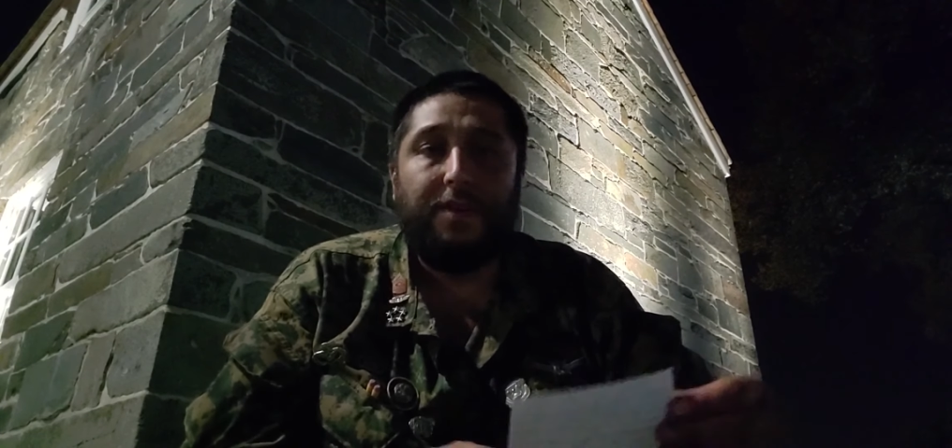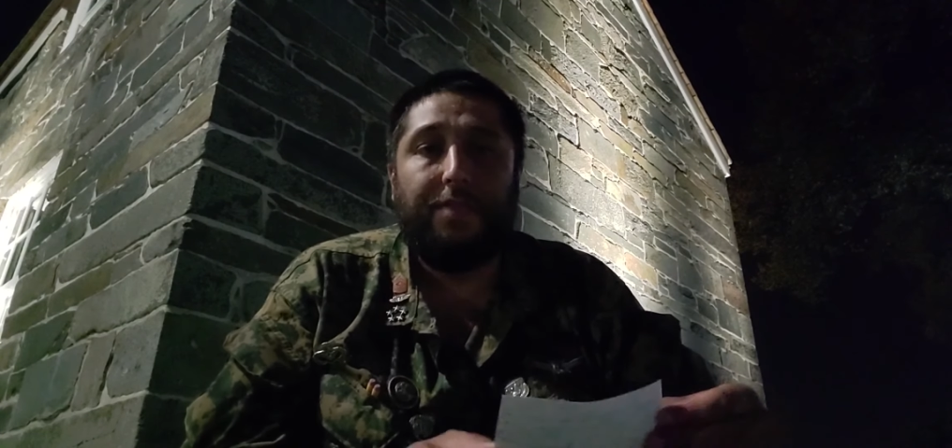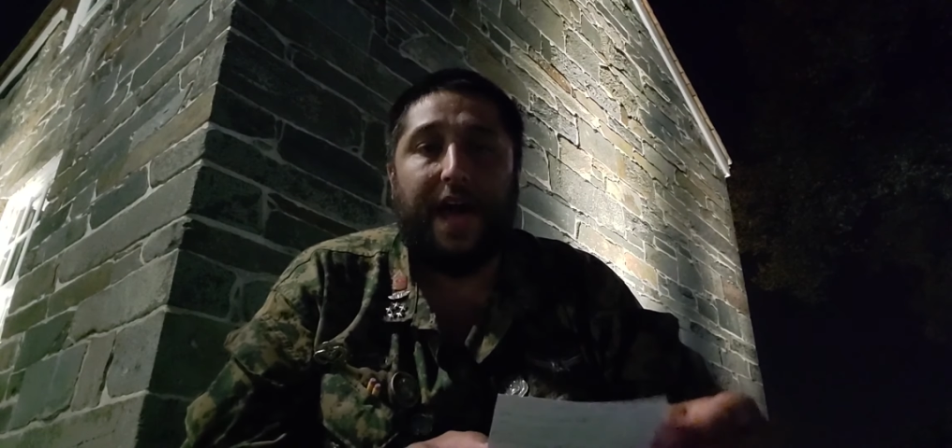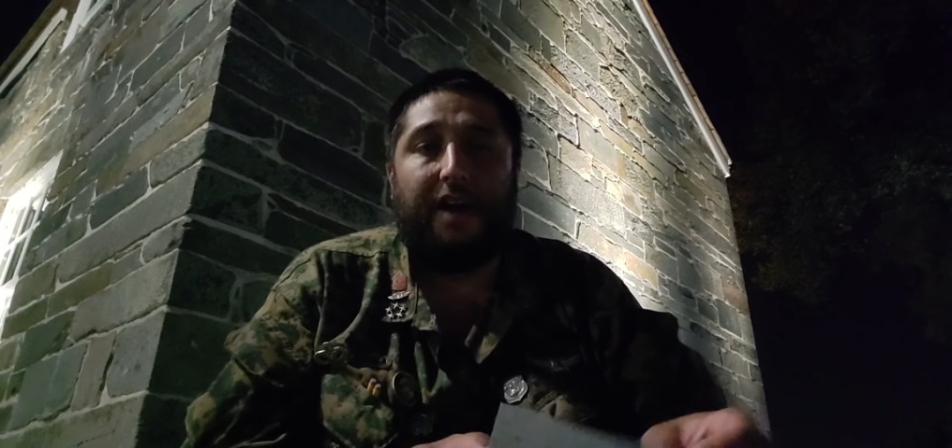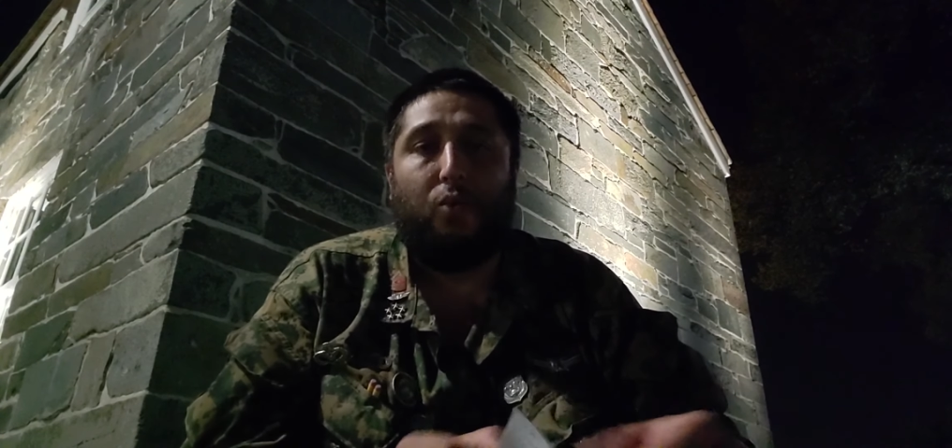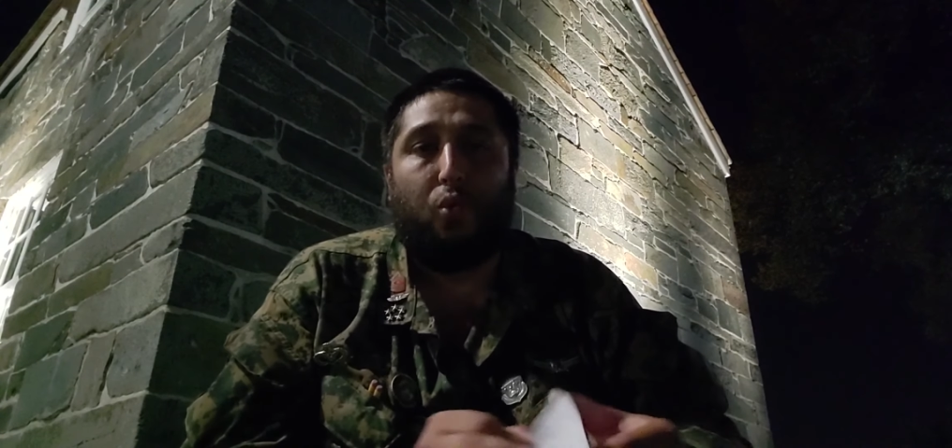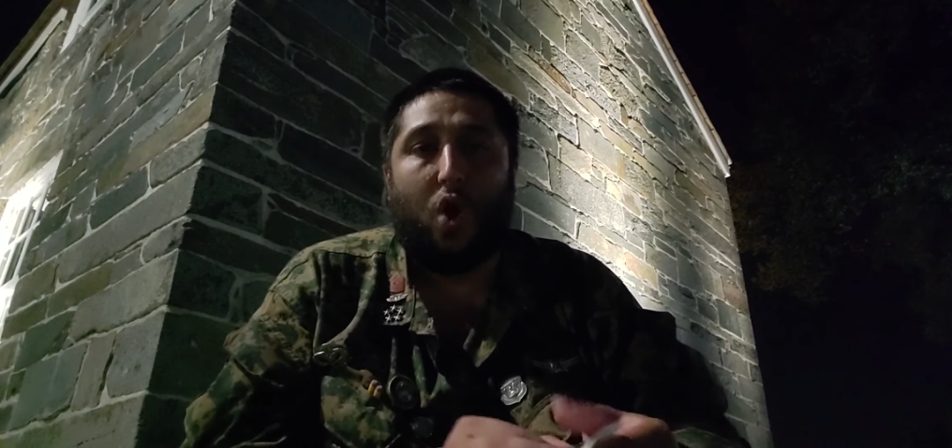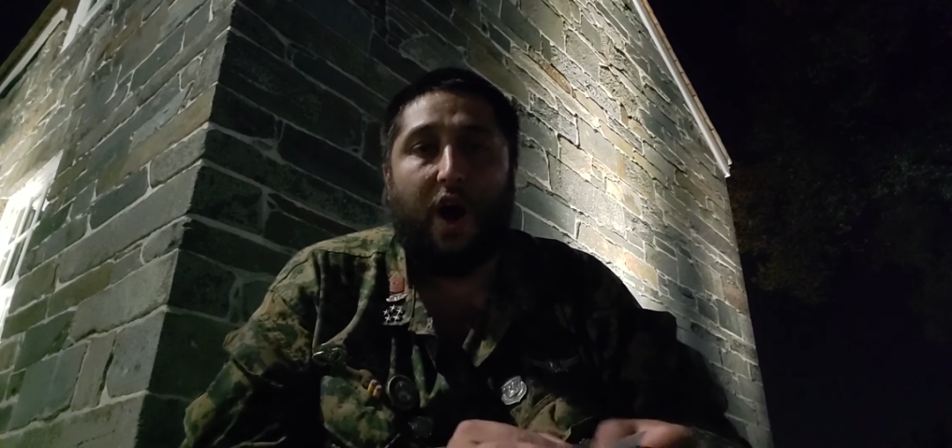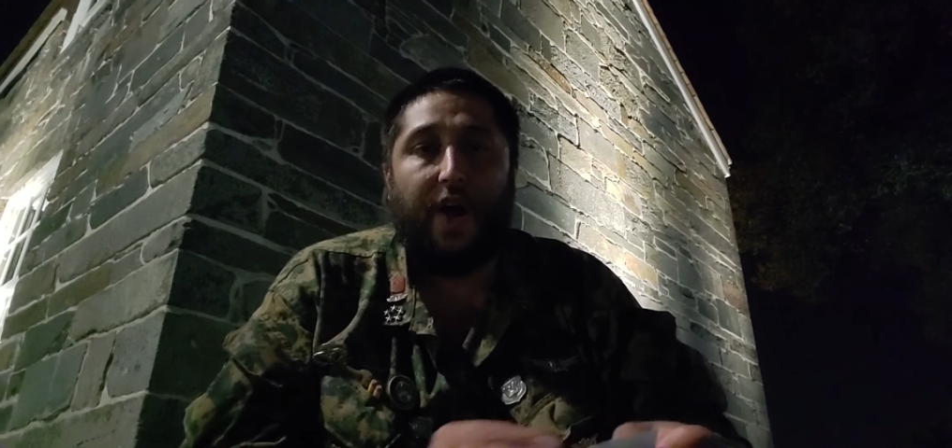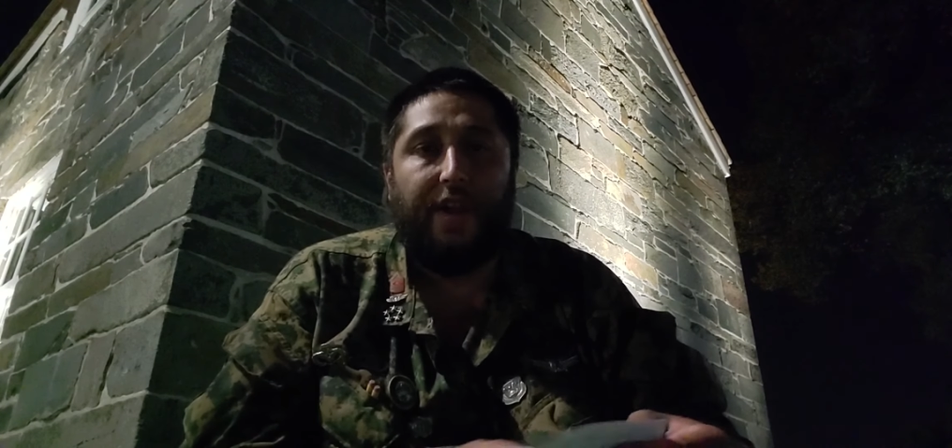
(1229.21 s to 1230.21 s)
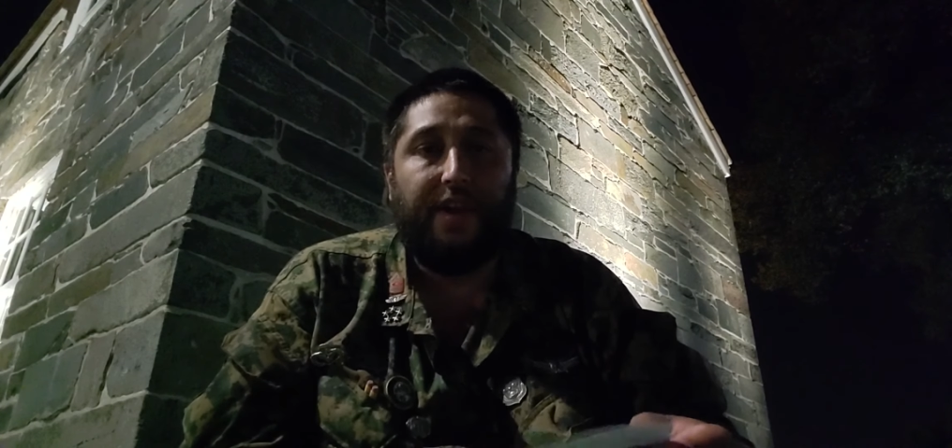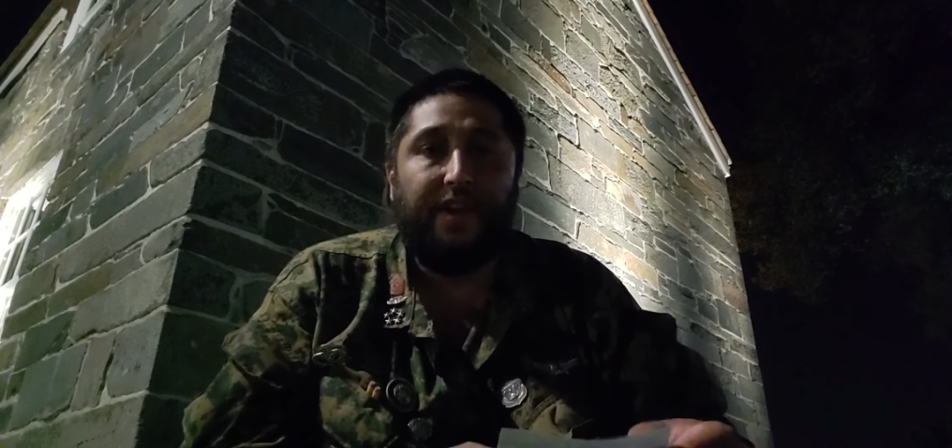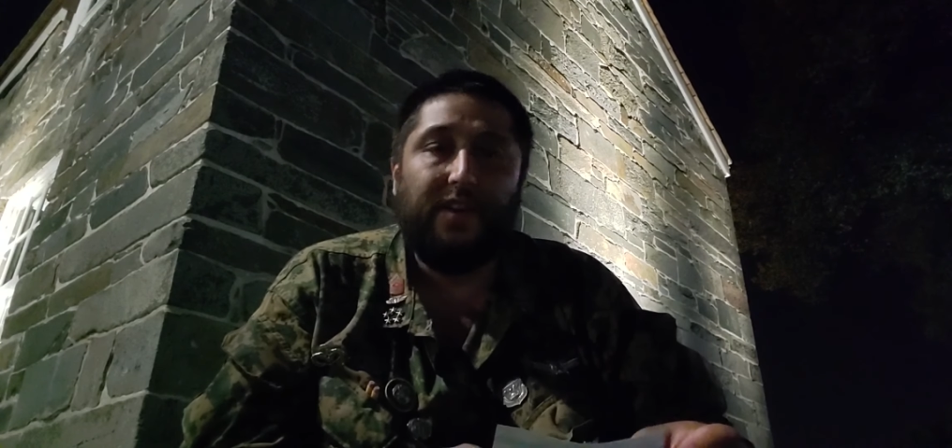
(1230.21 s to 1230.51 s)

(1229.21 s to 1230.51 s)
that won